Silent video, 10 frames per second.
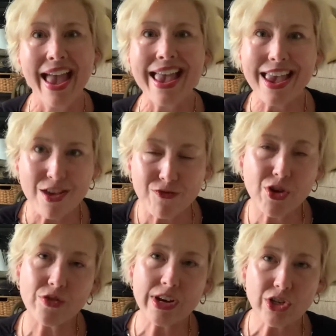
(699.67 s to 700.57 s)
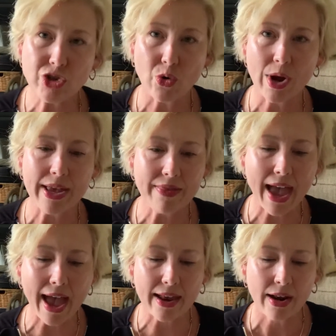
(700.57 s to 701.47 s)
If you're enjoying
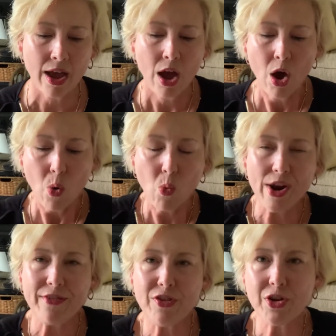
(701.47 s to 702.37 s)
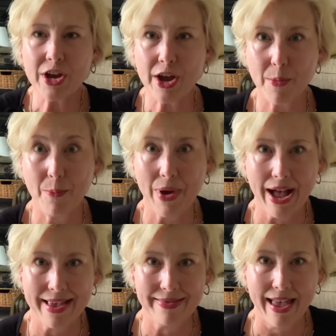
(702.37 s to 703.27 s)
that, what if you can
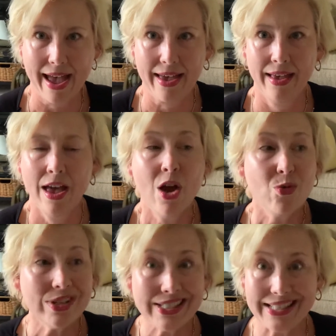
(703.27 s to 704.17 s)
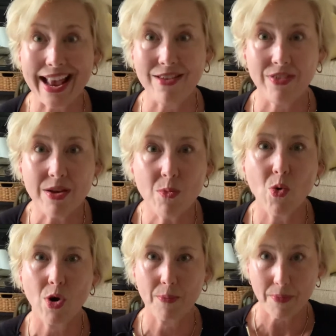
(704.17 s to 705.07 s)
combine that with saving
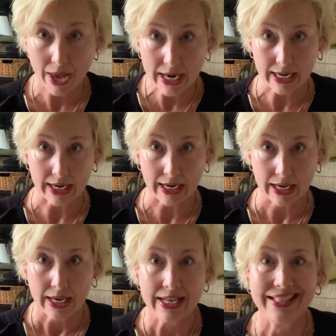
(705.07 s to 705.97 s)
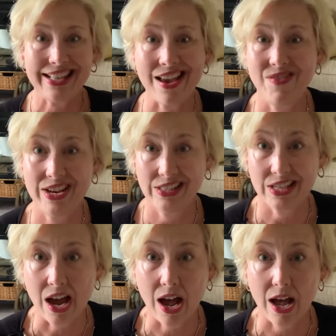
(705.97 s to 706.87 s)
more money, saving
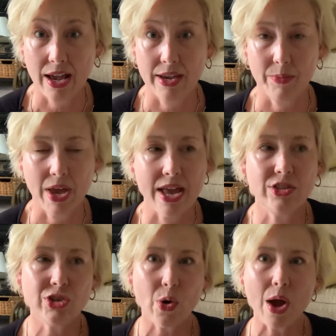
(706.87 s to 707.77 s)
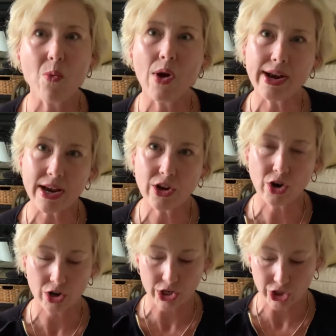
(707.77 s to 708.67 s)
time? And so I want to
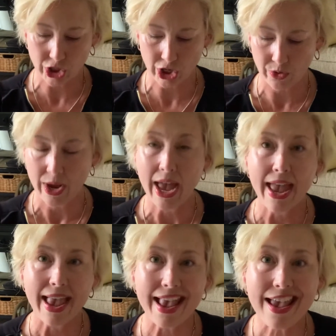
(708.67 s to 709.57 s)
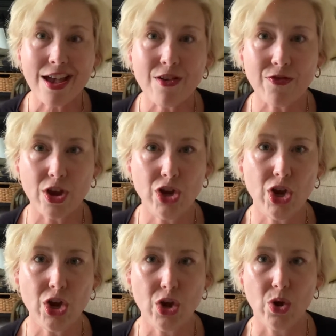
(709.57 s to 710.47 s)
encourage you, if
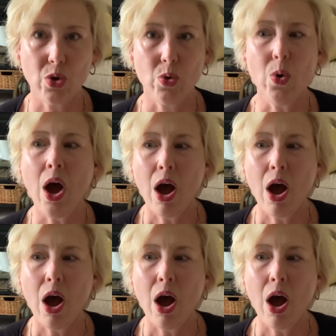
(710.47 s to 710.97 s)
you